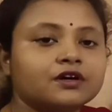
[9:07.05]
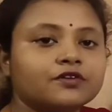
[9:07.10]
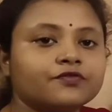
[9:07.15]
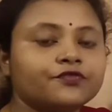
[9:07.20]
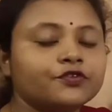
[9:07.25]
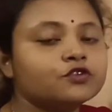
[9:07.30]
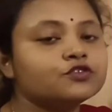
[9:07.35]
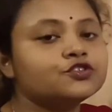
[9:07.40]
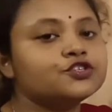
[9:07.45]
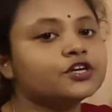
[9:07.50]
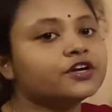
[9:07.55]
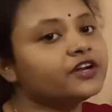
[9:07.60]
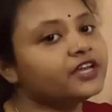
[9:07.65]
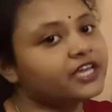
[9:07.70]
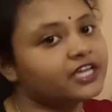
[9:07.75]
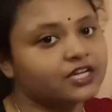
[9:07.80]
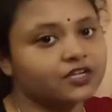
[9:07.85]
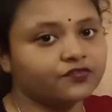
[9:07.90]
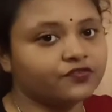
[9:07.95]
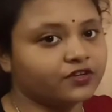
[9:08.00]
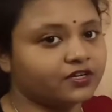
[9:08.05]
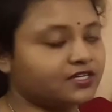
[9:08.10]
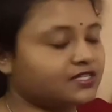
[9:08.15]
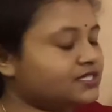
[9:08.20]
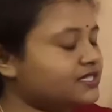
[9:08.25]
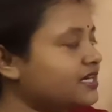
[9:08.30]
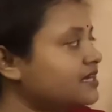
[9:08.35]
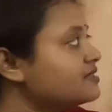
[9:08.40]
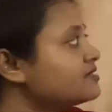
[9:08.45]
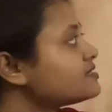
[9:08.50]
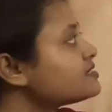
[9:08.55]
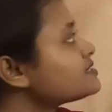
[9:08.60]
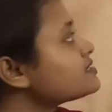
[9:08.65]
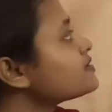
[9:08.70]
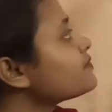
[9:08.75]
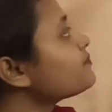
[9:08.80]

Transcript: future indefinite tense.